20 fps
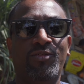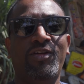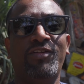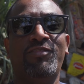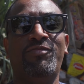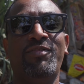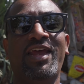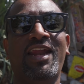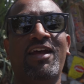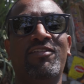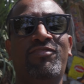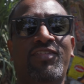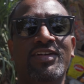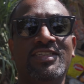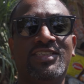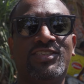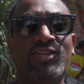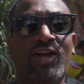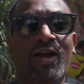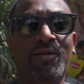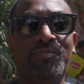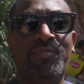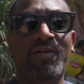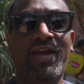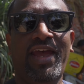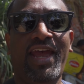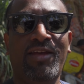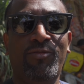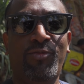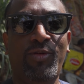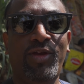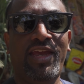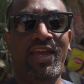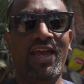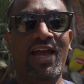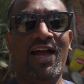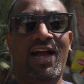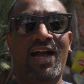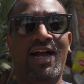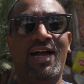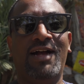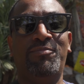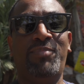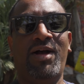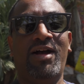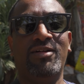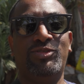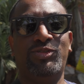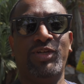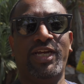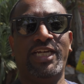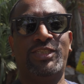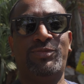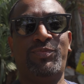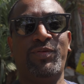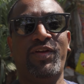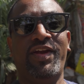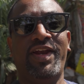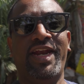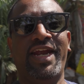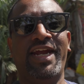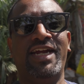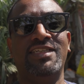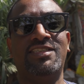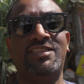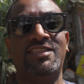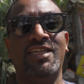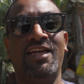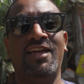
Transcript: we've made our first stop and we are about to experience